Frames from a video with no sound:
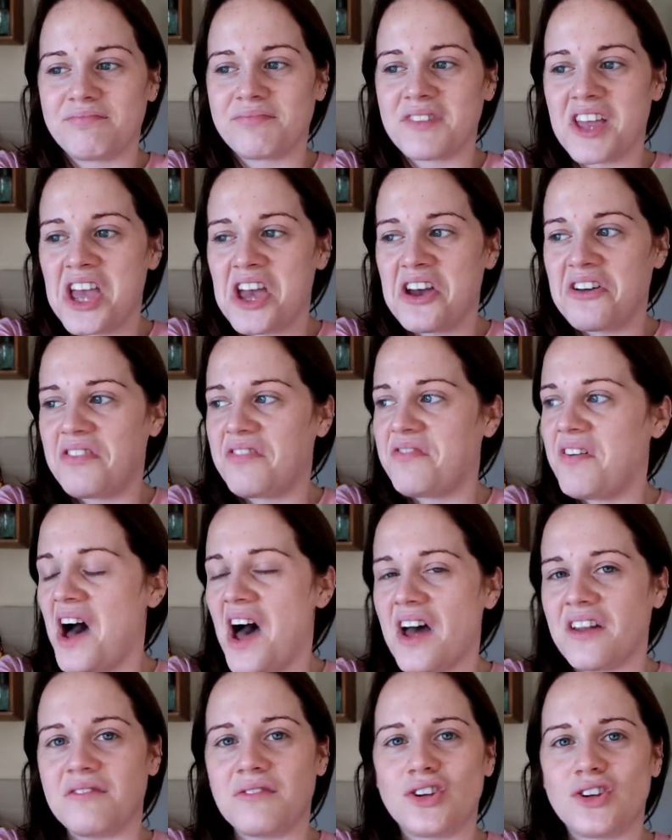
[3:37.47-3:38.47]

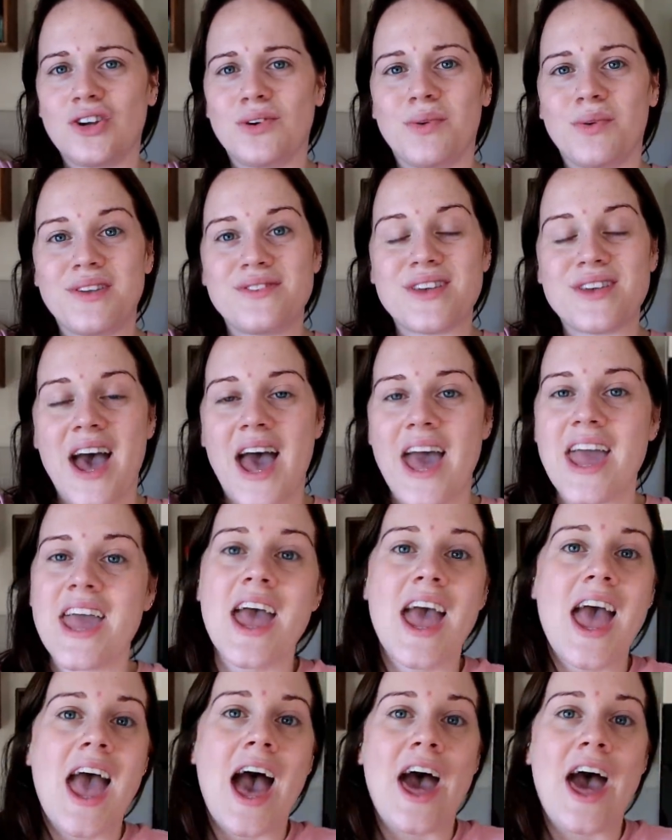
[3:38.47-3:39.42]
fun, should we say.